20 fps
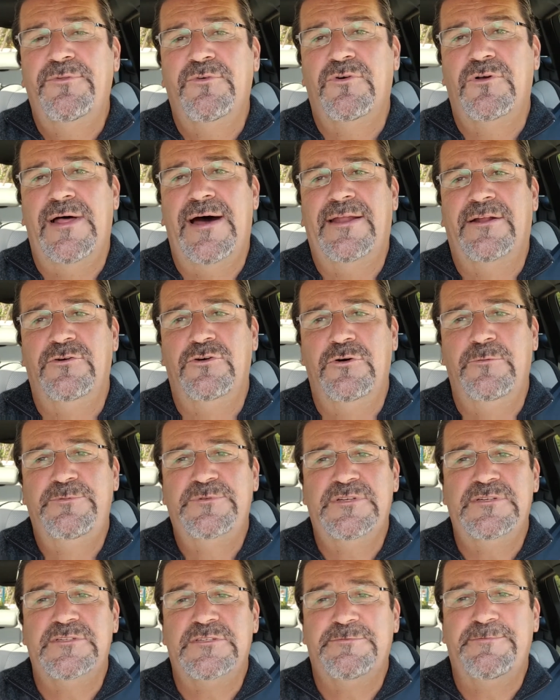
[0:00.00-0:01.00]
through a lot of
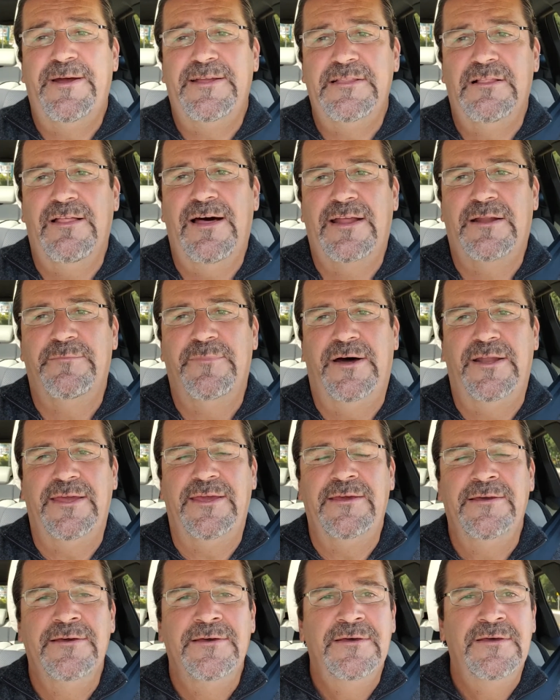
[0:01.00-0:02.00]
hoops and spend a lot of money.